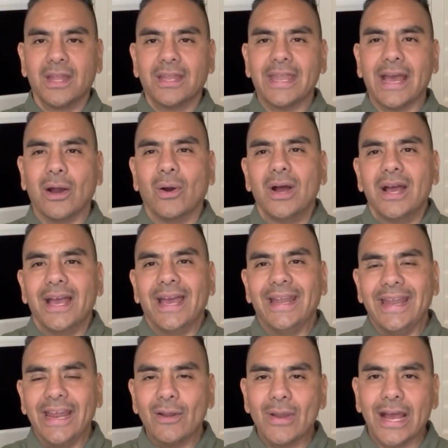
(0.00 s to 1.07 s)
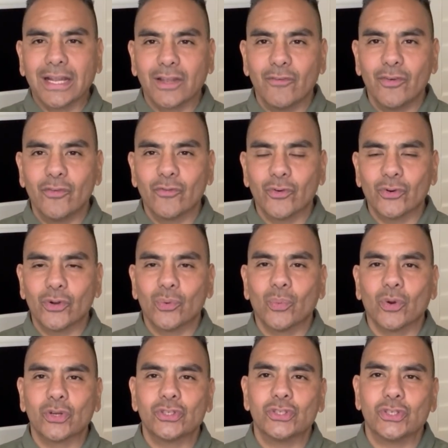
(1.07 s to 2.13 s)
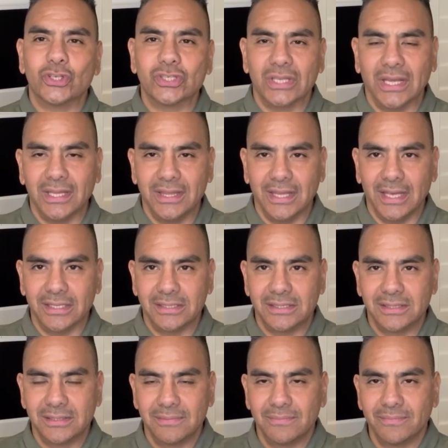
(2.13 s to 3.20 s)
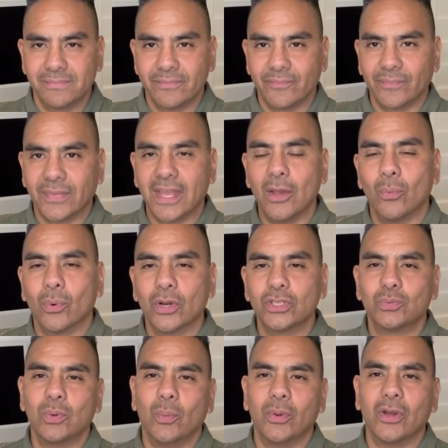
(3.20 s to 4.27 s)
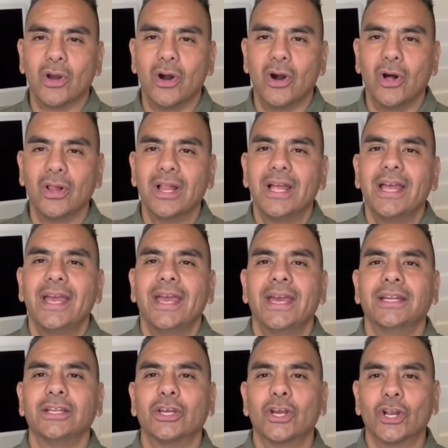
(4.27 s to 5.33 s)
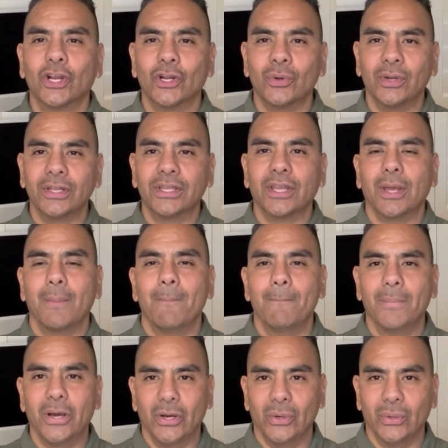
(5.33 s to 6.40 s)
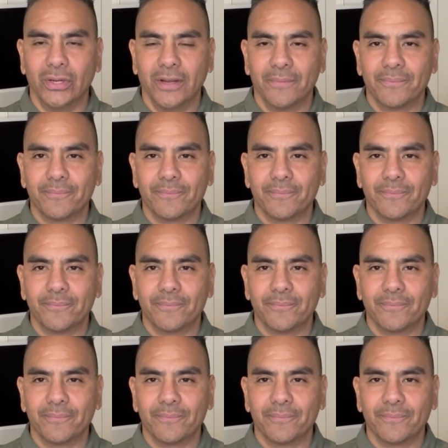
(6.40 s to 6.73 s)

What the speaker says: Now, an interactive inverter works just like this. It works what we call in current mode.